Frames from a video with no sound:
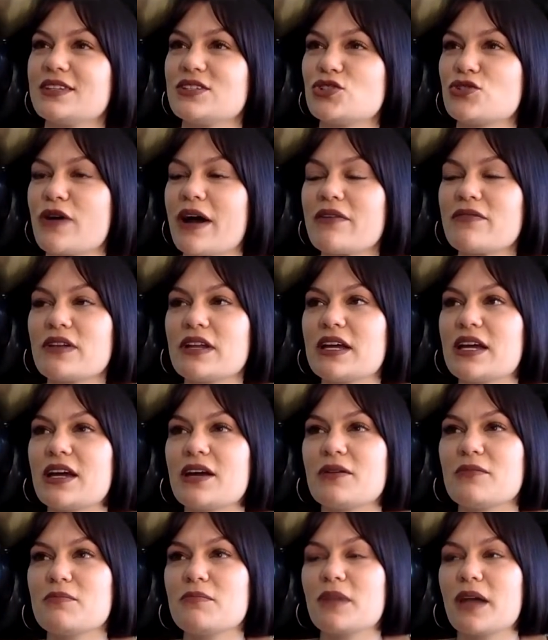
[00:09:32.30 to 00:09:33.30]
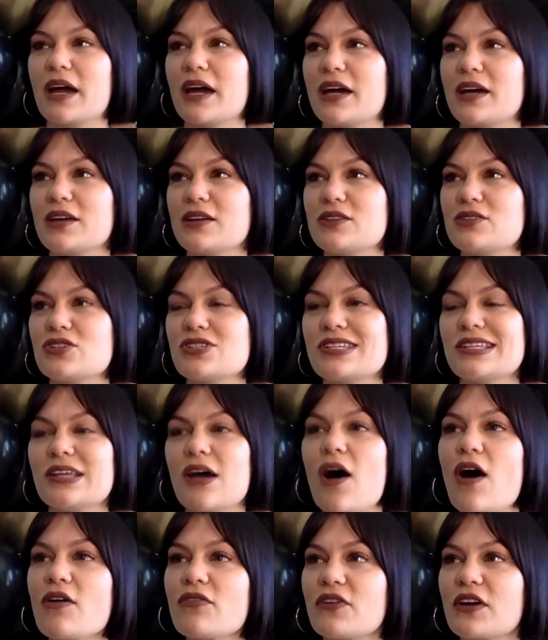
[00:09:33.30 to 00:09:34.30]
traveling, and like just
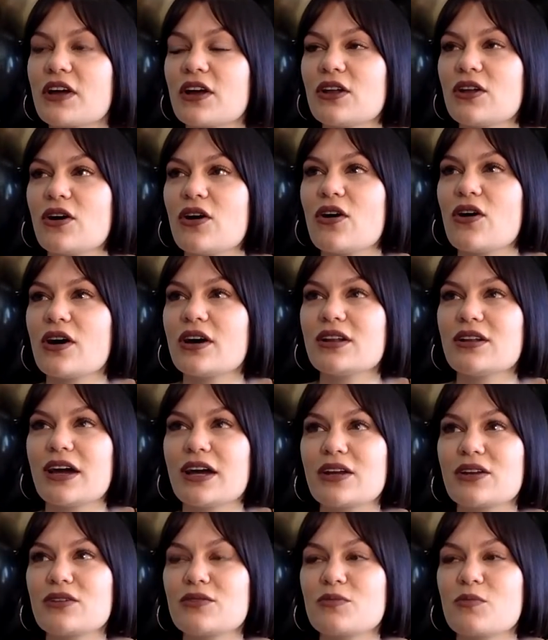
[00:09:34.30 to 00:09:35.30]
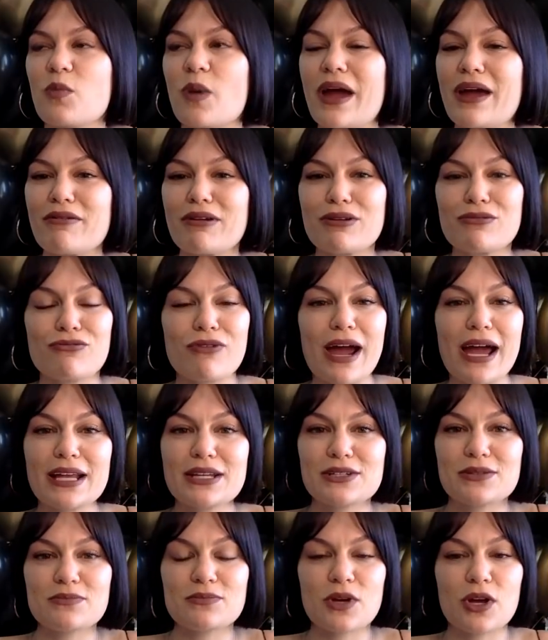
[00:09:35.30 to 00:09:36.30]
laughing a lot, and like wearing
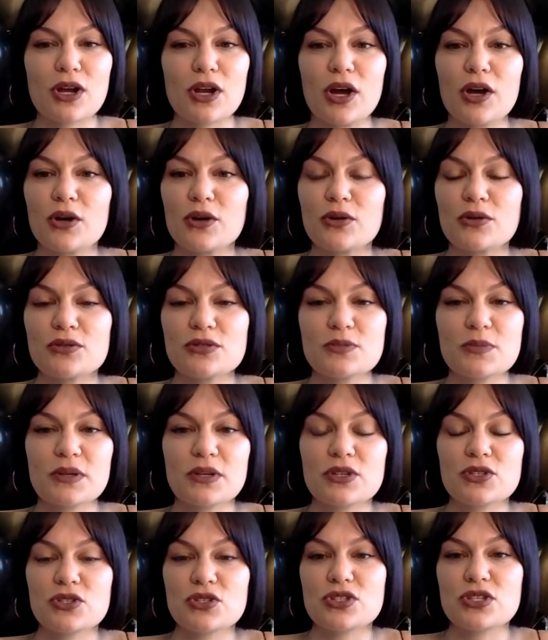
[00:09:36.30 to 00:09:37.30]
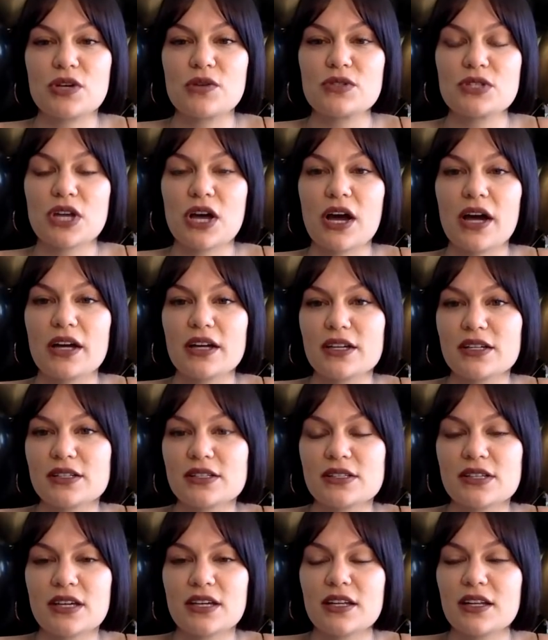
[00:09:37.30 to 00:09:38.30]
random clothes because you're so
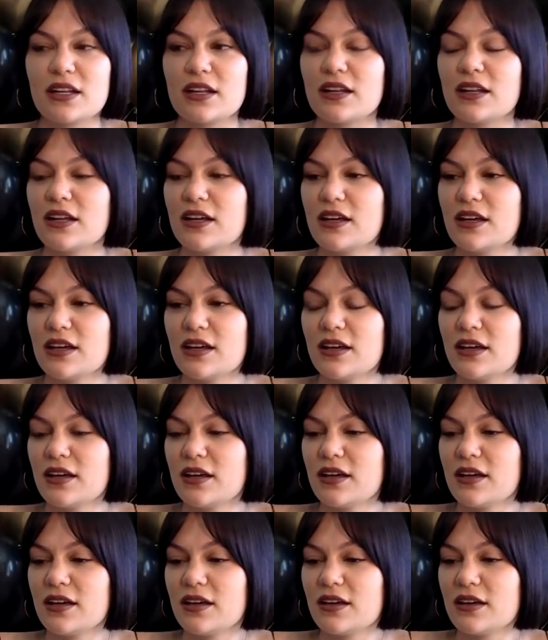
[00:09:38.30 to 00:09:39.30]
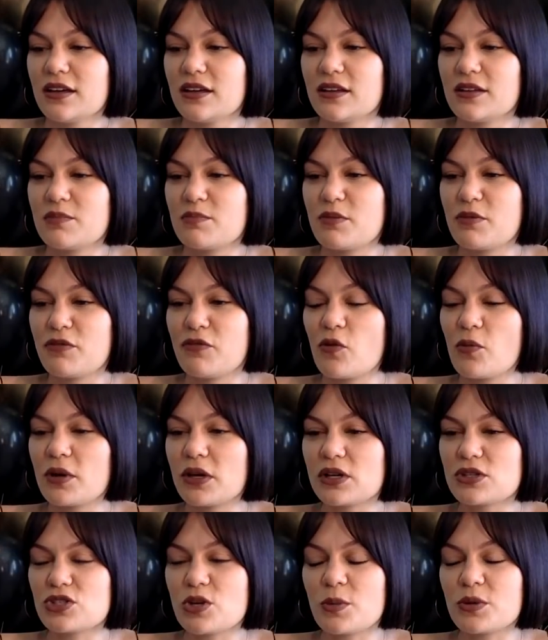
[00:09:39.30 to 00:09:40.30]
tired, and
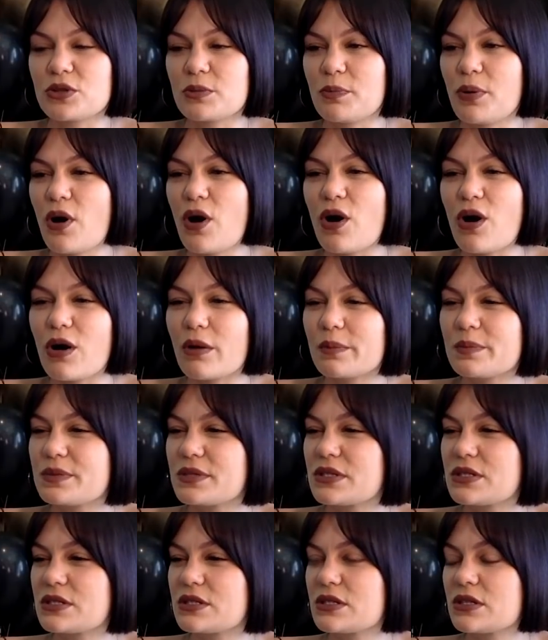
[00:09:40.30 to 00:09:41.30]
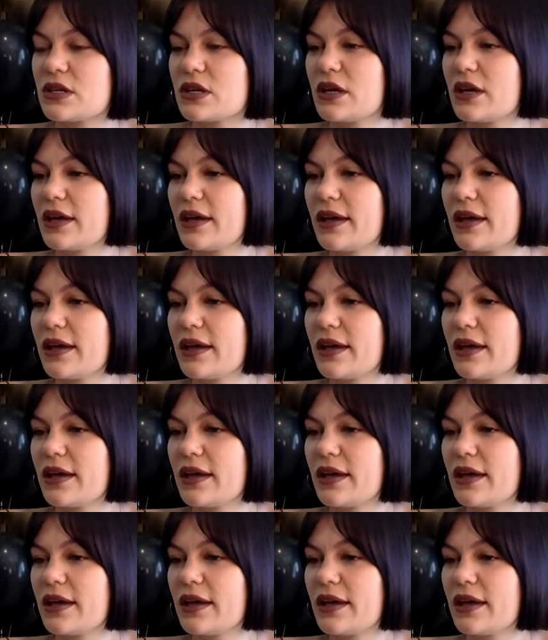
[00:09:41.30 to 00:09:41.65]
performing at Top of the Pops,